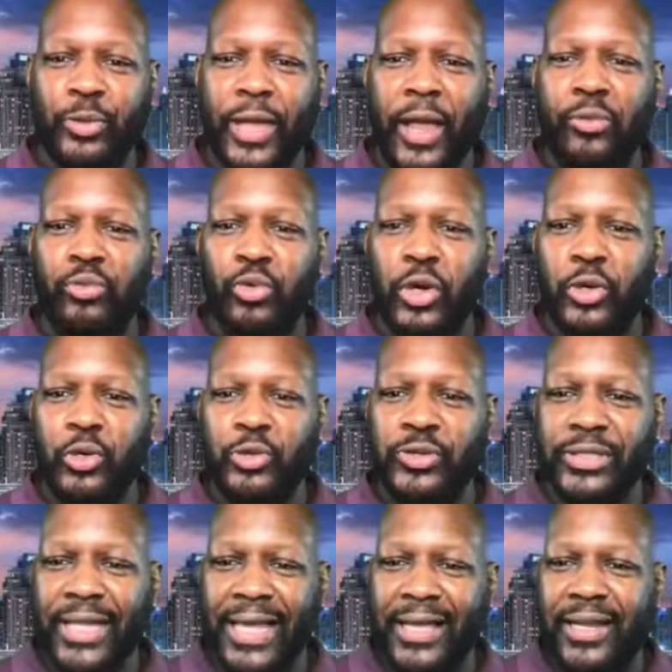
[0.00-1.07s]
we got
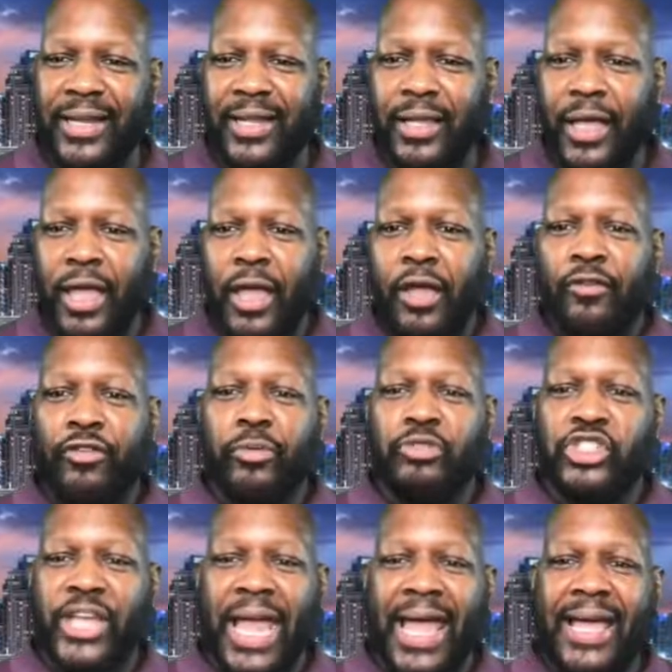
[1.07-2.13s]
Rose Lady
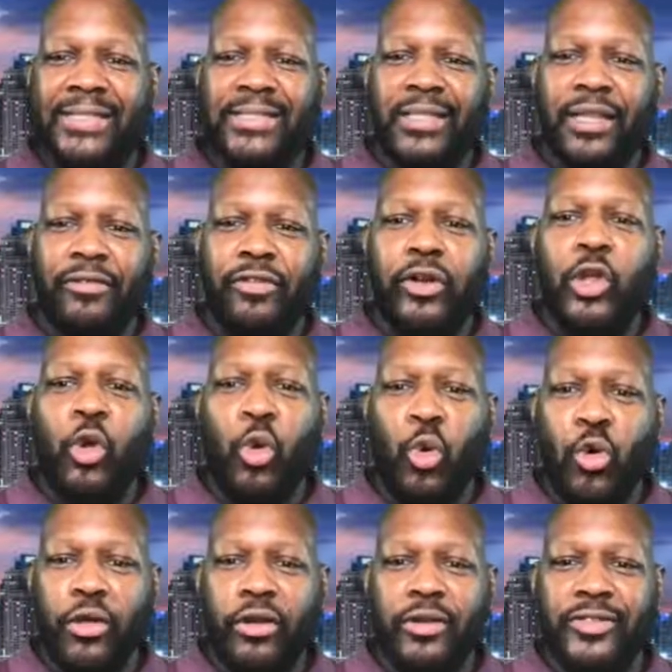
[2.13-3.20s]
from Jazz Lover
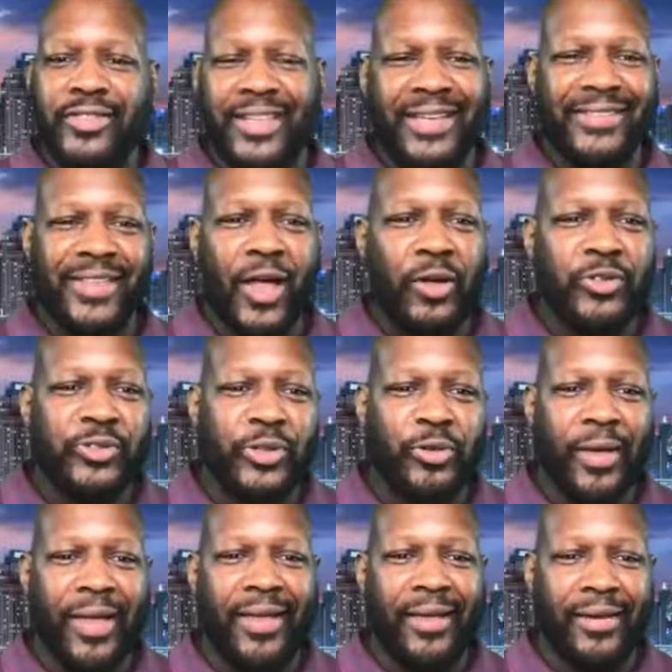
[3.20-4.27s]
Corners that's also
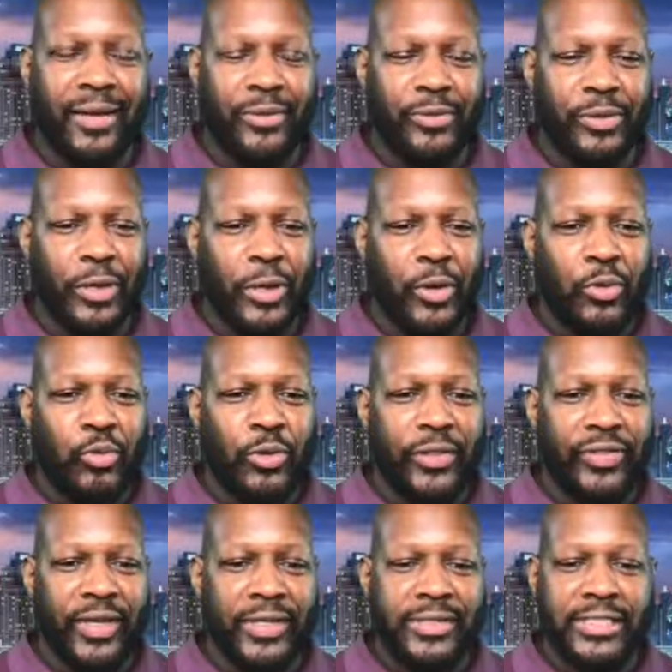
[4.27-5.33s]
hanging
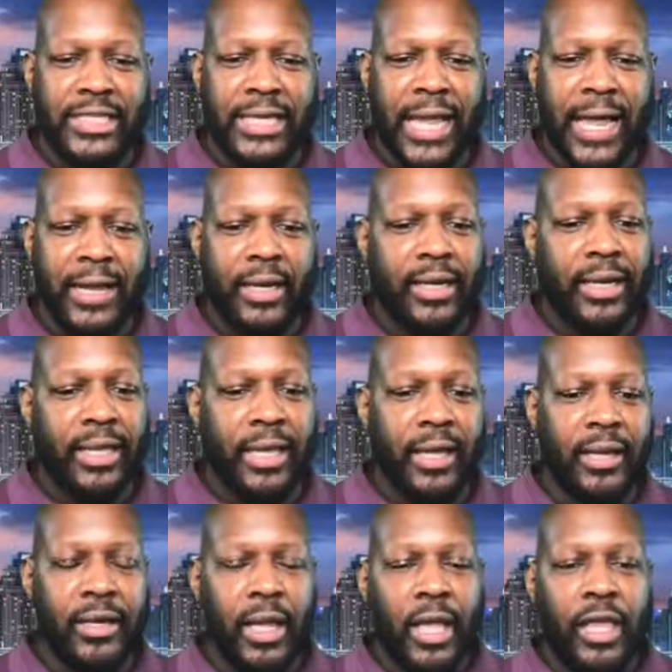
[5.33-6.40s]
with us tonight. And
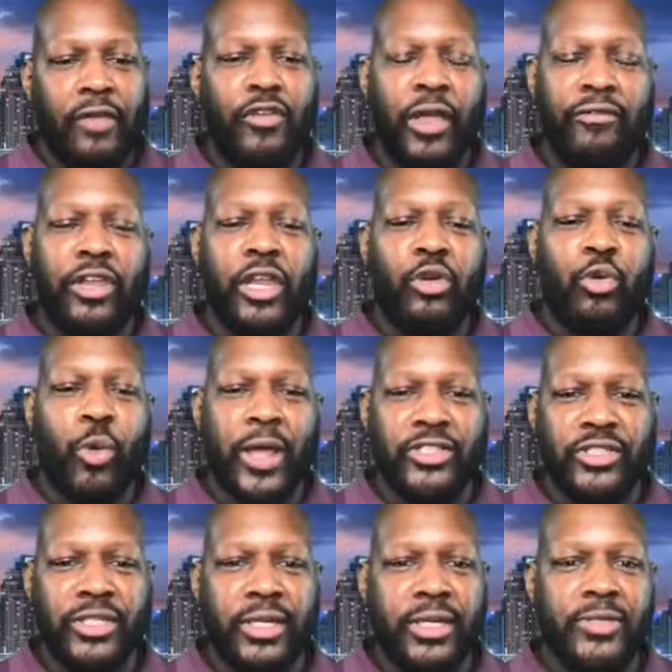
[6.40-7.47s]
again, if you have any
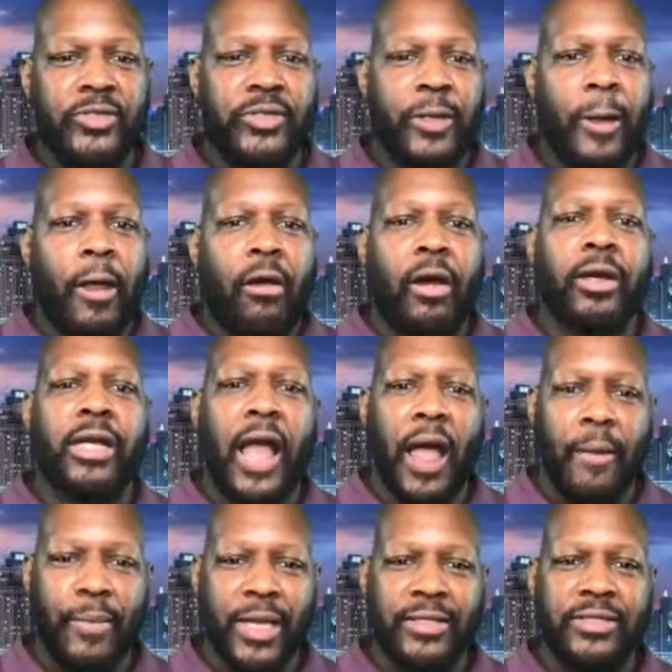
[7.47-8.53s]
questions or
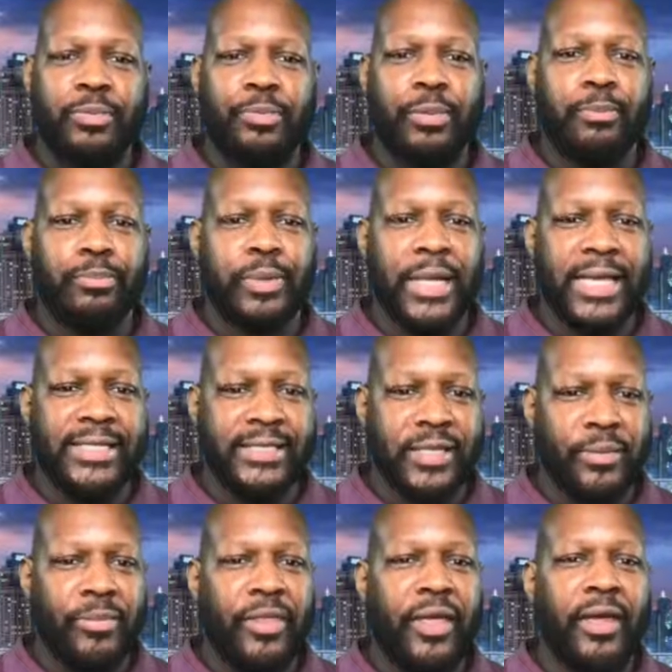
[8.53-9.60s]
comments, place
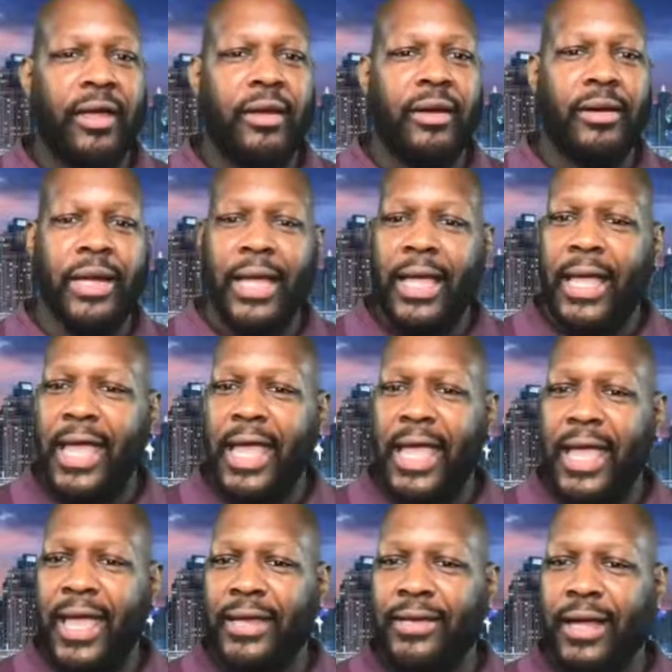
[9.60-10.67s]
them there.
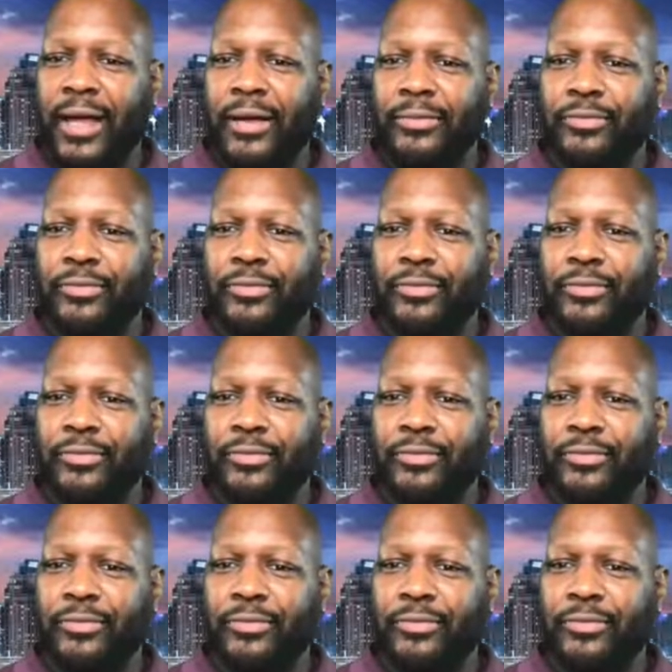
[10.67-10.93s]
And